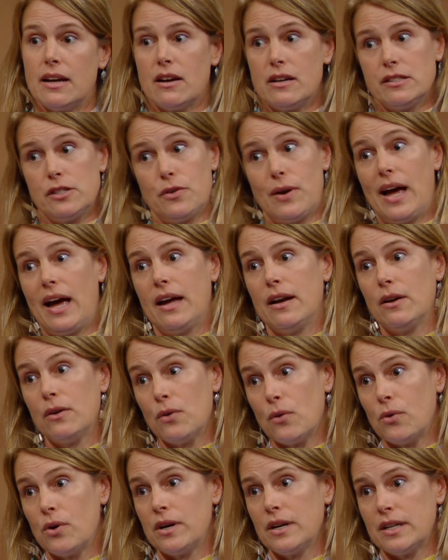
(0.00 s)
also had an
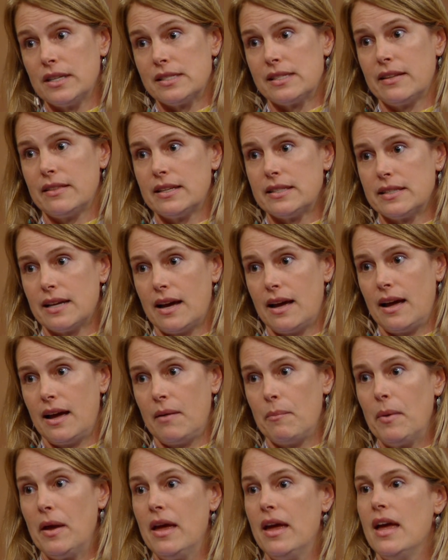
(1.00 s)
ordinance at the
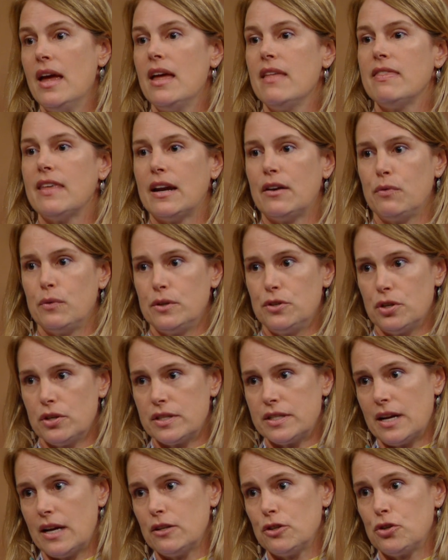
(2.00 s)
time that if we took
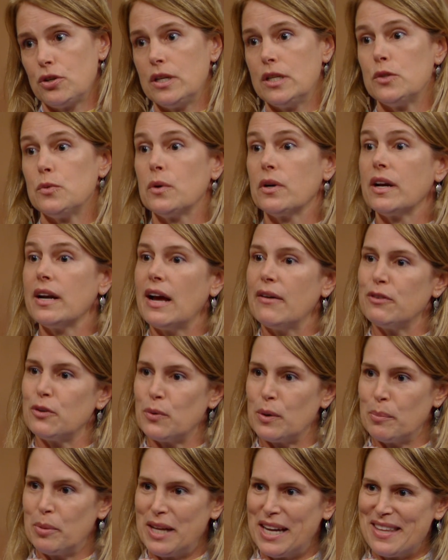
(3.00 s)
down trees, we were going to have to
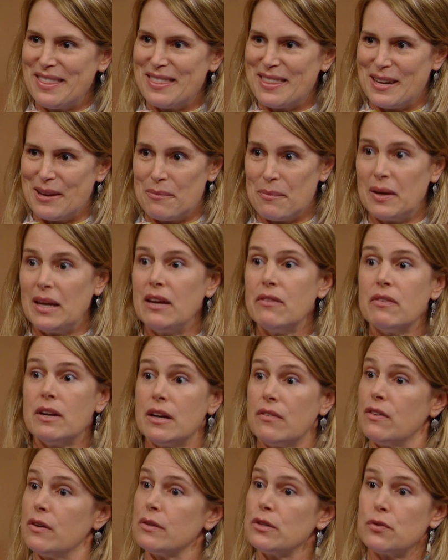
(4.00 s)
replant them, even
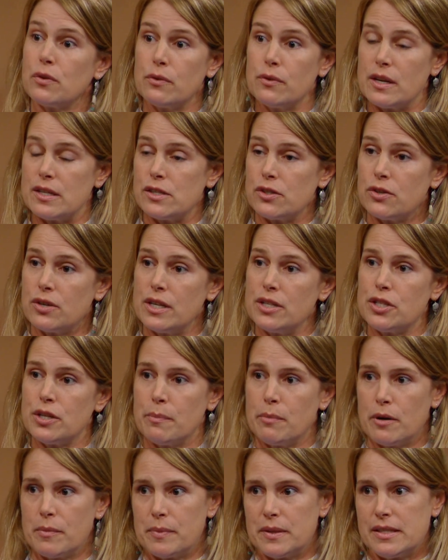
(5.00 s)
if it was for restoration
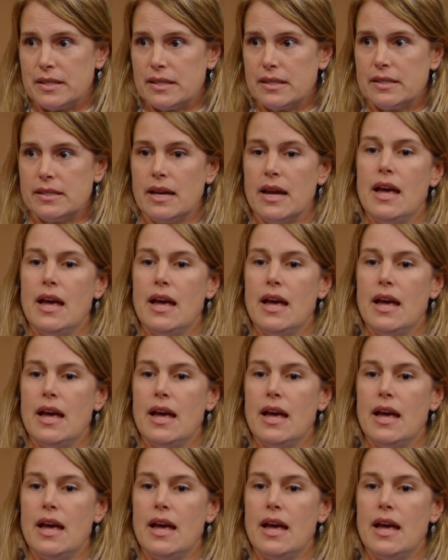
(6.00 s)
purposes.